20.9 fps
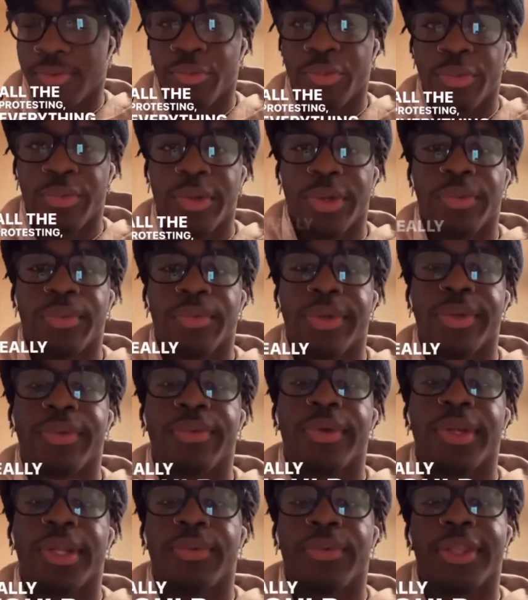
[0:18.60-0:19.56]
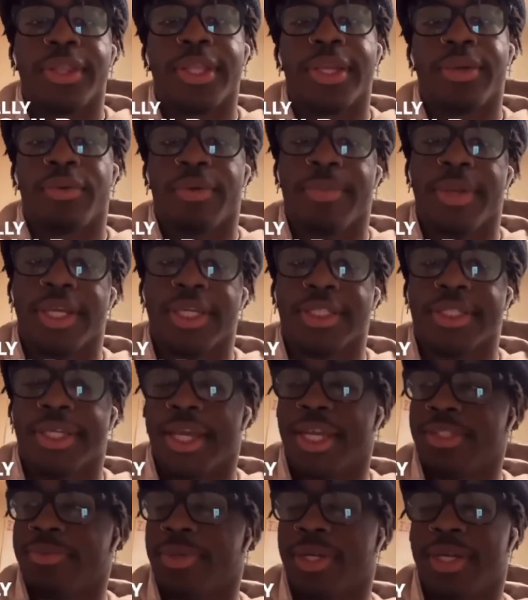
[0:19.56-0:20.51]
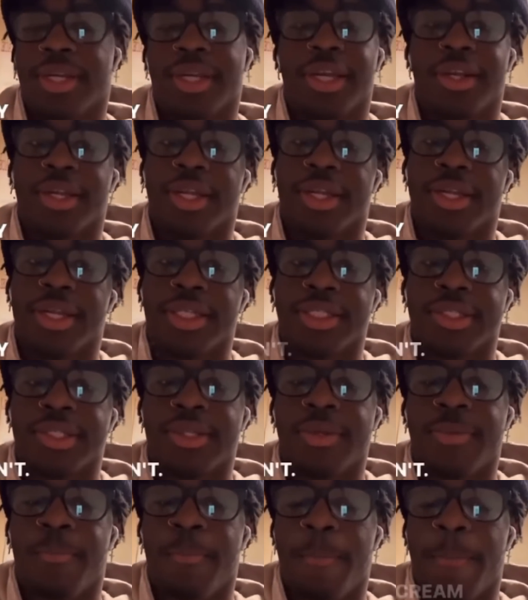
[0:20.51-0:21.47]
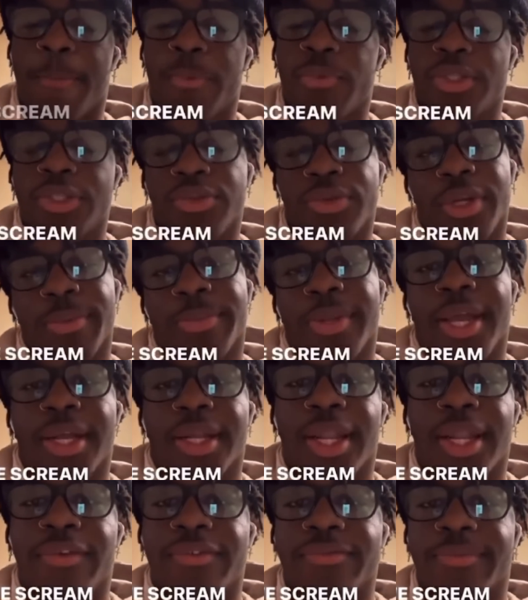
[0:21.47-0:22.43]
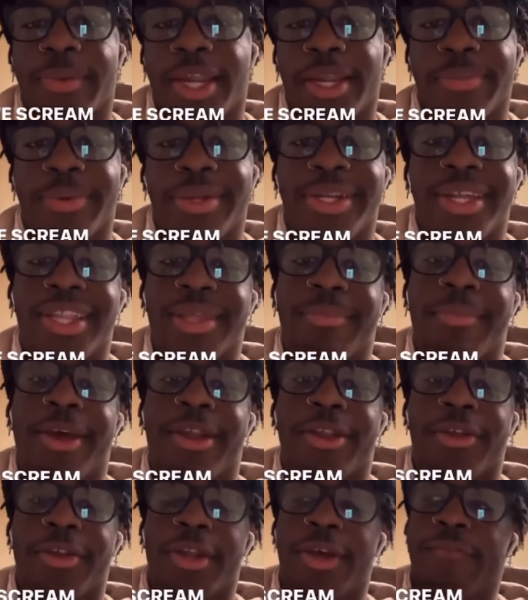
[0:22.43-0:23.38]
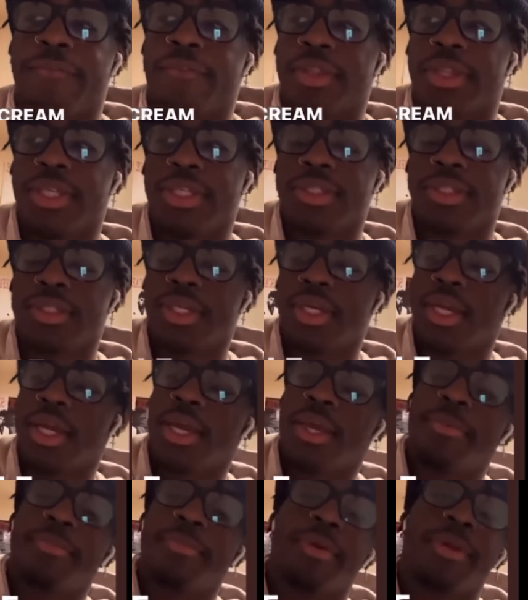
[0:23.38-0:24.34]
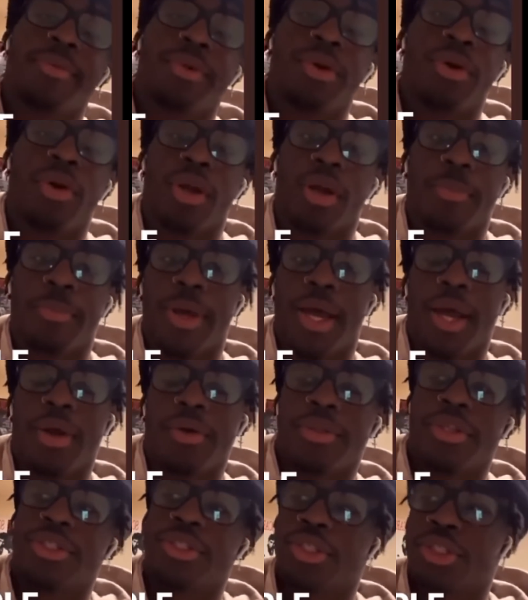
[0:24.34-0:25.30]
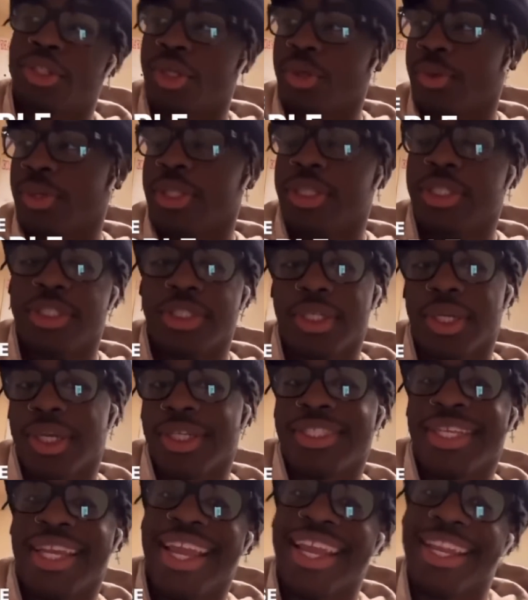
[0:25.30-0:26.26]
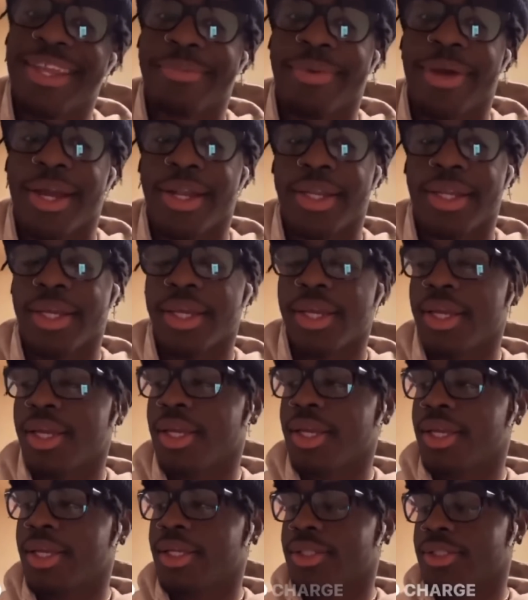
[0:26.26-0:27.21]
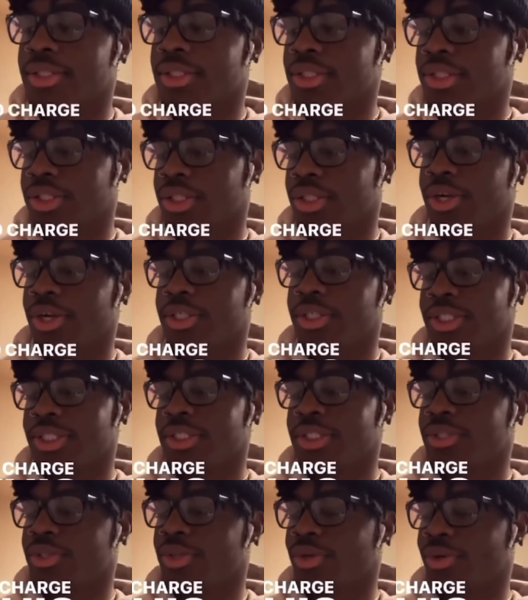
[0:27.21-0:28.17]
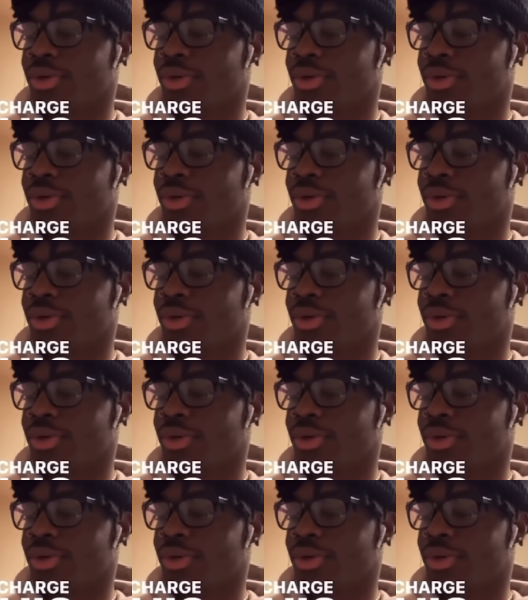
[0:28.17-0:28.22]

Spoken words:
we really would think would make a change, but clearly it doesn't. We scream Black Lives Matter, but it doesn't matter enough for these people who are in power, the jury, the judge, anybody, to charge this